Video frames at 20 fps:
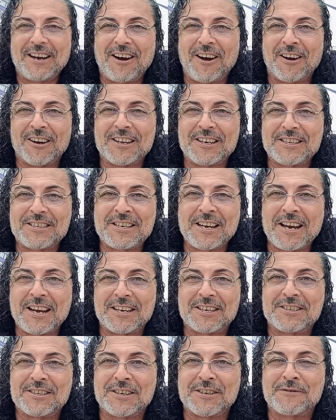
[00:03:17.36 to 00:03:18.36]
All it
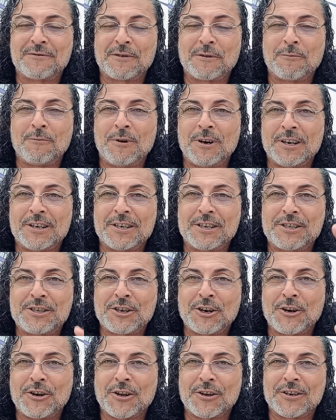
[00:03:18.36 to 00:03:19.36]
takes is for one to
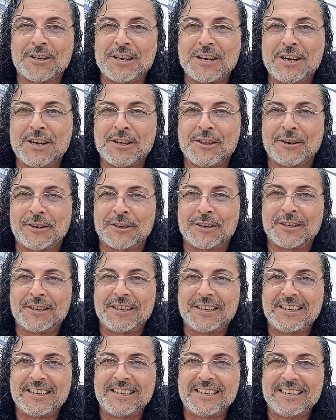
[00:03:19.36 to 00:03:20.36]
turn on the other,
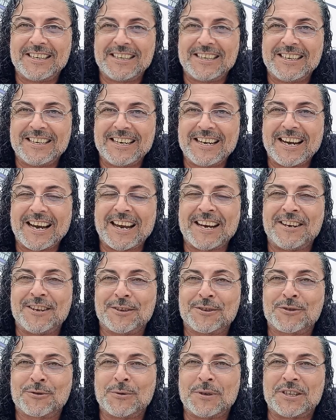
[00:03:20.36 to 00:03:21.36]
and
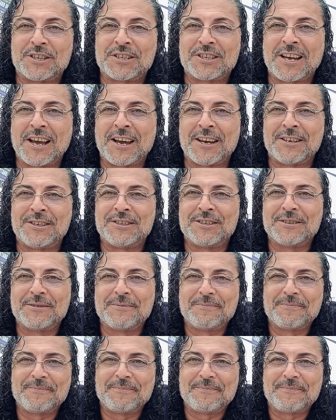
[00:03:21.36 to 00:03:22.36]
they'll switch sides.